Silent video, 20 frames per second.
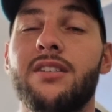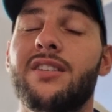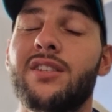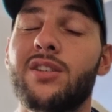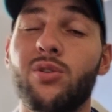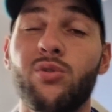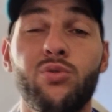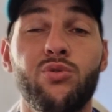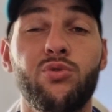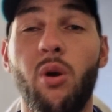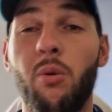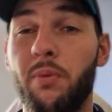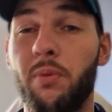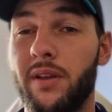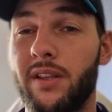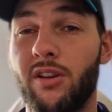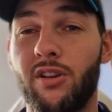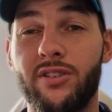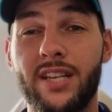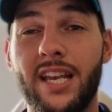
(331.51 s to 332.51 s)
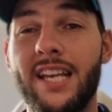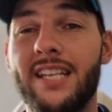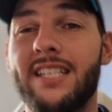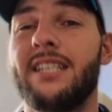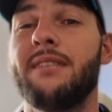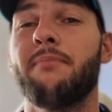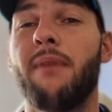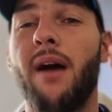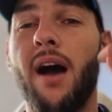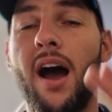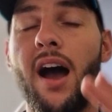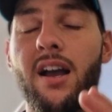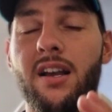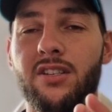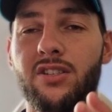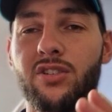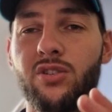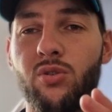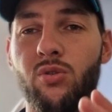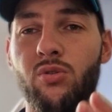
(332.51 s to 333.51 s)
Still dropping those easy
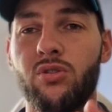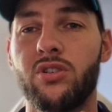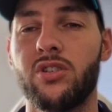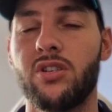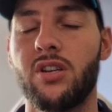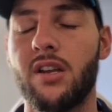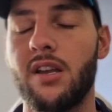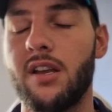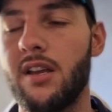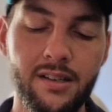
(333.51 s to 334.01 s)
marks, George.